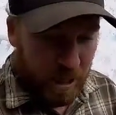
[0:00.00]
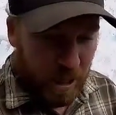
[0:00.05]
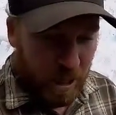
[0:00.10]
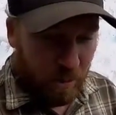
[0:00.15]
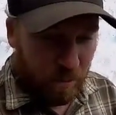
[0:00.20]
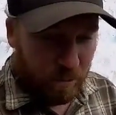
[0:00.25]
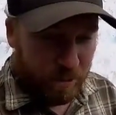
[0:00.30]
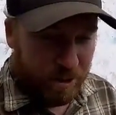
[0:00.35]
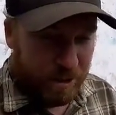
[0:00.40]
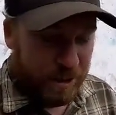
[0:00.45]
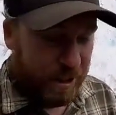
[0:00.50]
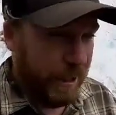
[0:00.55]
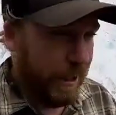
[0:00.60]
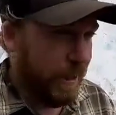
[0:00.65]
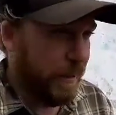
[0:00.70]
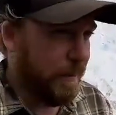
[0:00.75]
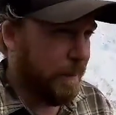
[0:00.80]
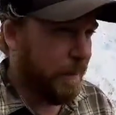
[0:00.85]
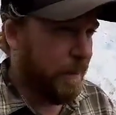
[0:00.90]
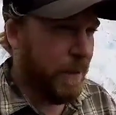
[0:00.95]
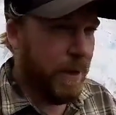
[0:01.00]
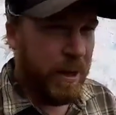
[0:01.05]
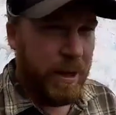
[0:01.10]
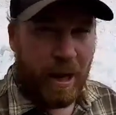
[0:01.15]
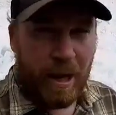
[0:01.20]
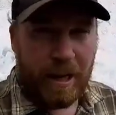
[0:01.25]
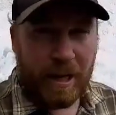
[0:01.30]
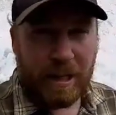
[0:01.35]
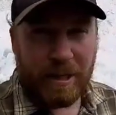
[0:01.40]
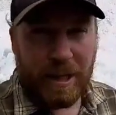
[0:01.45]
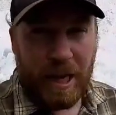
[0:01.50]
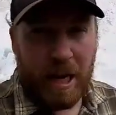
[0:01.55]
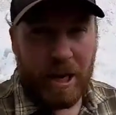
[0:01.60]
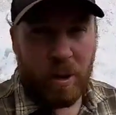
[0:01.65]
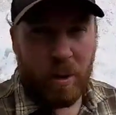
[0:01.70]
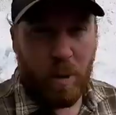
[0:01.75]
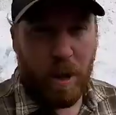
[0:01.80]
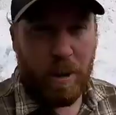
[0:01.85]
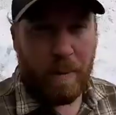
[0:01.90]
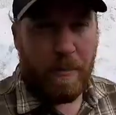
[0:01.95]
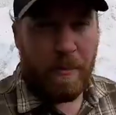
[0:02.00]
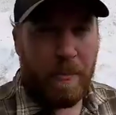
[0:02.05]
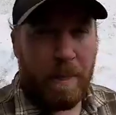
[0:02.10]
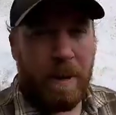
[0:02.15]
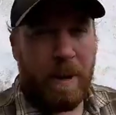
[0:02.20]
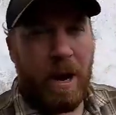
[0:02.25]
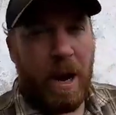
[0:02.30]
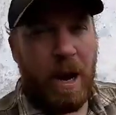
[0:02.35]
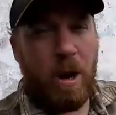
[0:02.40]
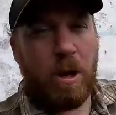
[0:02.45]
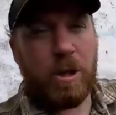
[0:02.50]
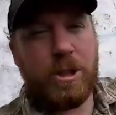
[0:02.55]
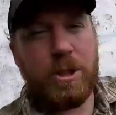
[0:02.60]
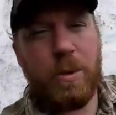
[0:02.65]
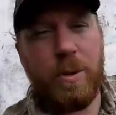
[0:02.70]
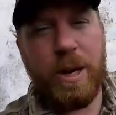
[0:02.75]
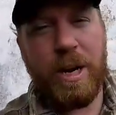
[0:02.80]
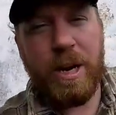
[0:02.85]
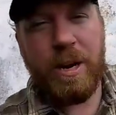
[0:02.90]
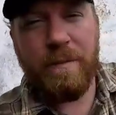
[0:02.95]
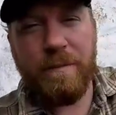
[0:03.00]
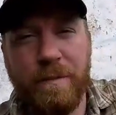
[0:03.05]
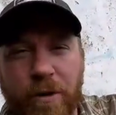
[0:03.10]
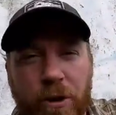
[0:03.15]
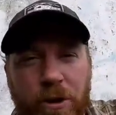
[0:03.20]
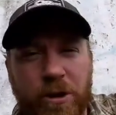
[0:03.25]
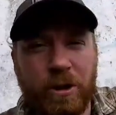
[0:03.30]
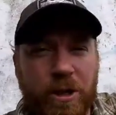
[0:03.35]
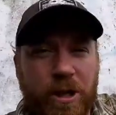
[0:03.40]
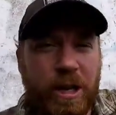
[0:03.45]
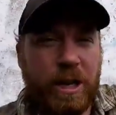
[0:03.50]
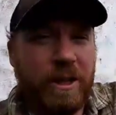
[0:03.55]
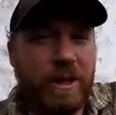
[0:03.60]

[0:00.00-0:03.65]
we'll see, I guess. Anyway, I also inadvertently...